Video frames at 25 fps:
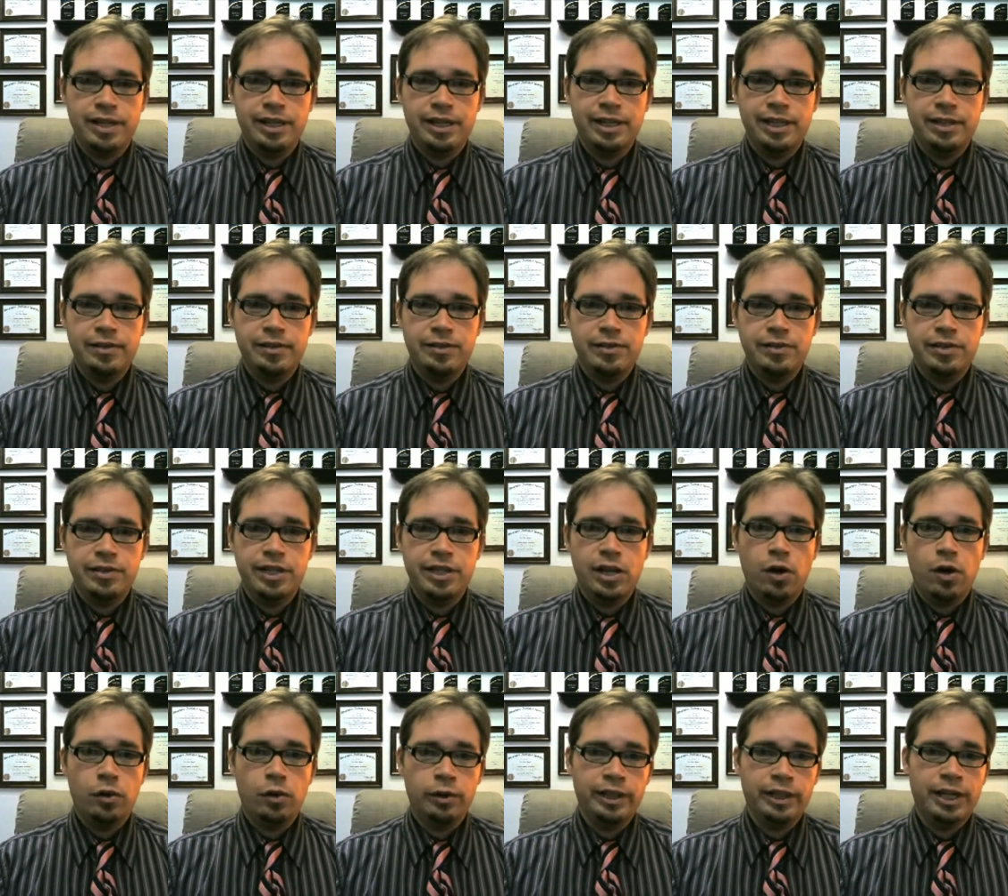it is the
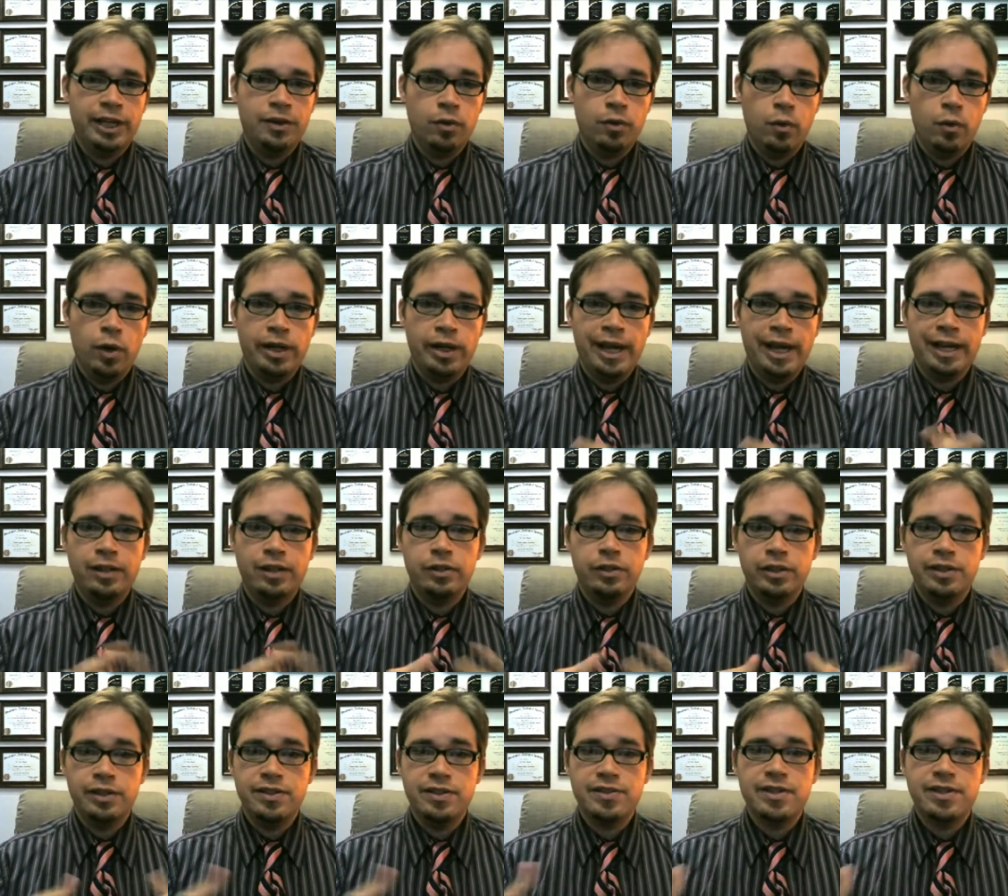only other one I could
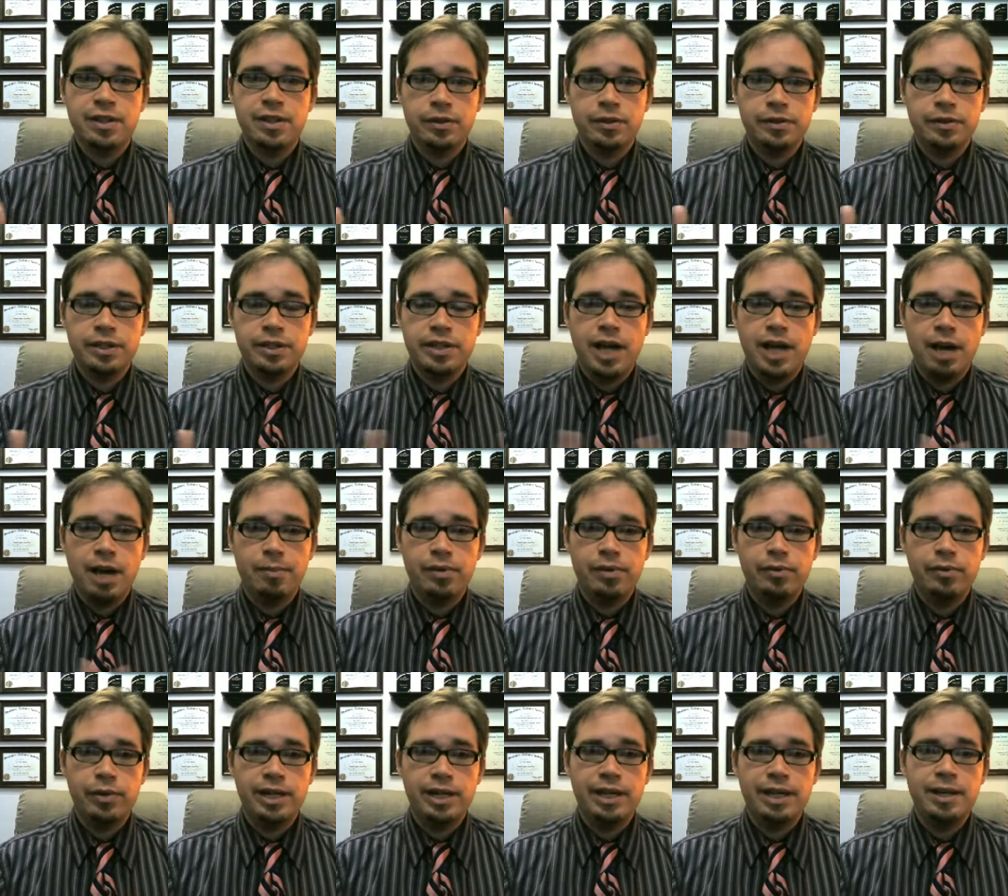consider the top
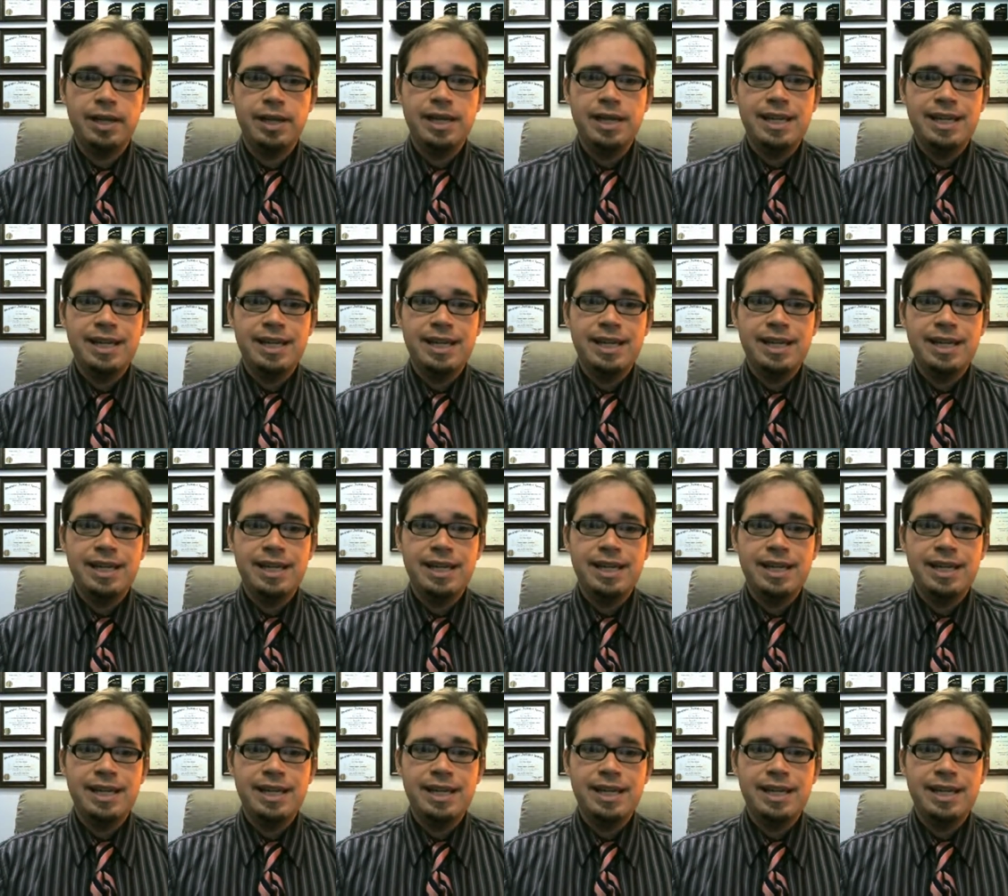three,